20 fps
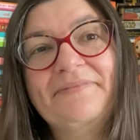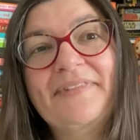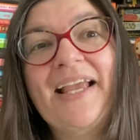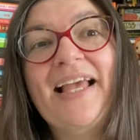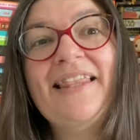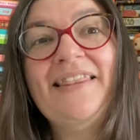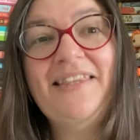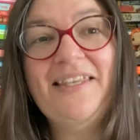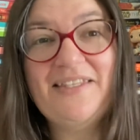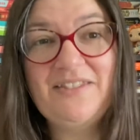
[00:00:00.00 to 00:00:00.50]

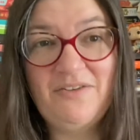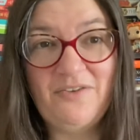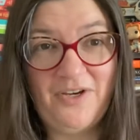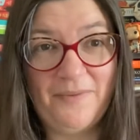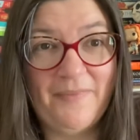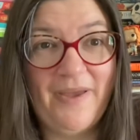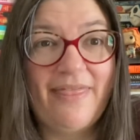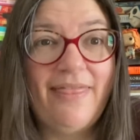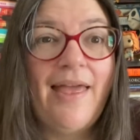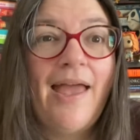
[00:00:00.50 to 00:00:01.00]
let's talk
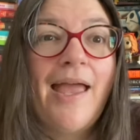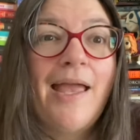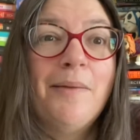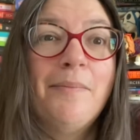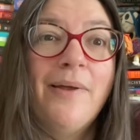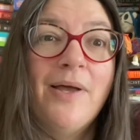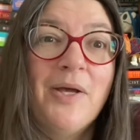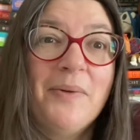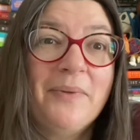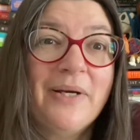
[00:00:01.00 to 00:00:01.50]
about The Hay
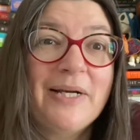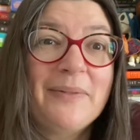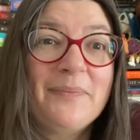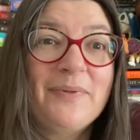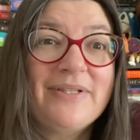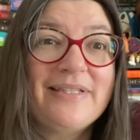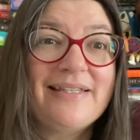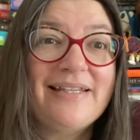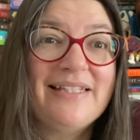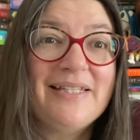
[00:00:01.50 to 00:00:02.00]
Bale by Priscilla